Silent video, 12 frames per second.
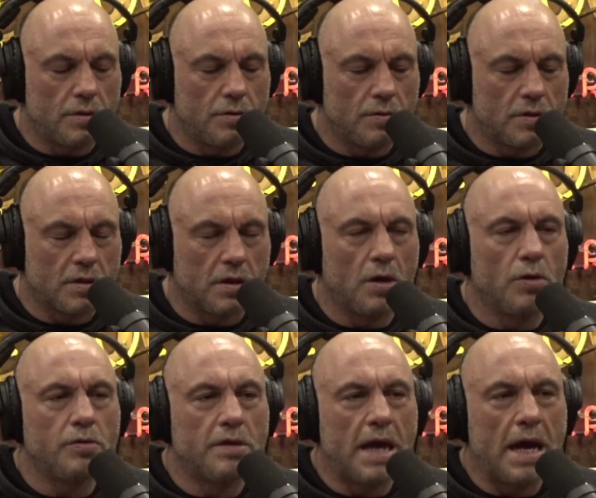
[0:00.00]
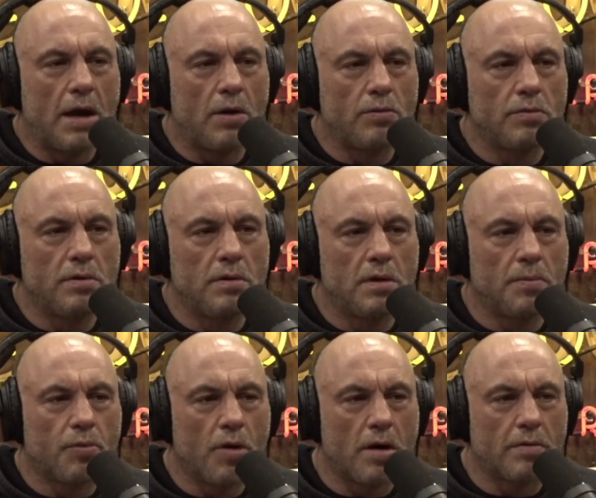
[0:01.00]
to slow down the
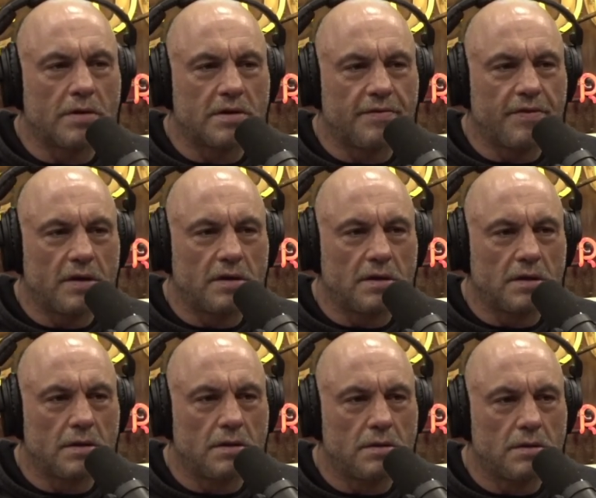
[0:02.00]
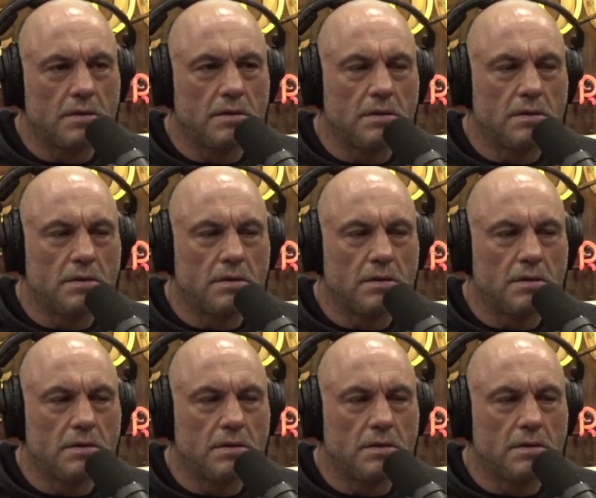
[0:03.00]
progress of Huntington's?